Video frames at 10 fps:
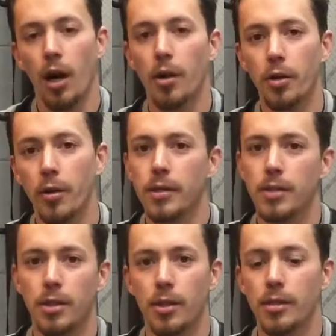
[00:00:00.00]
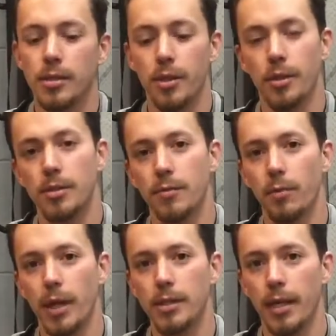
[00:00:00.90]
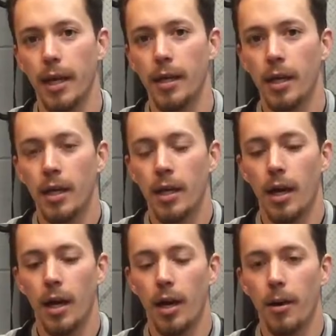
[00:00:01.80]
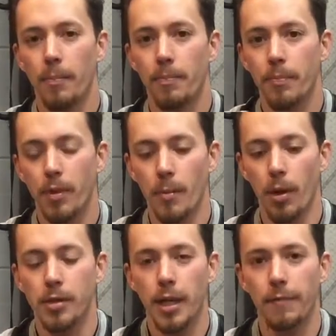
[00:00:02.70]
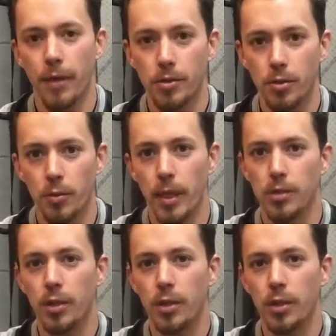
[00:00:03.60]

ongoing series of ways that the multifunctional ways.